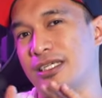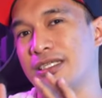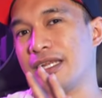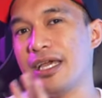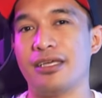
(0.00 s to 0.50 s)

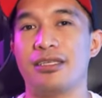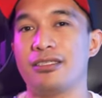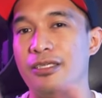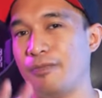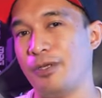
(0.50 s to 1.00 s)
just like the
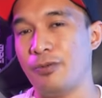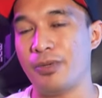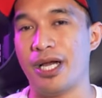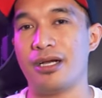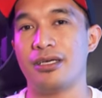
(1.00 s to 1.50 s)
CPU
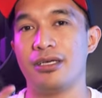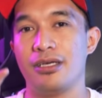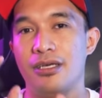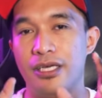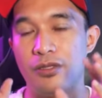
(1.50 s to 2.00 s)
block,
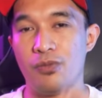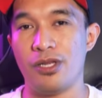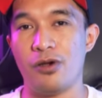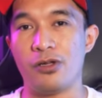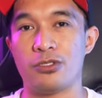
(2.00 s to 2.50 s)
it
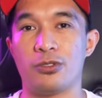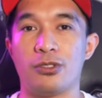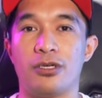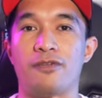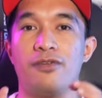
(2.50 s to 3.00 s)
will also
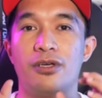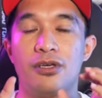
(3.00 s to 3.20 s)
serve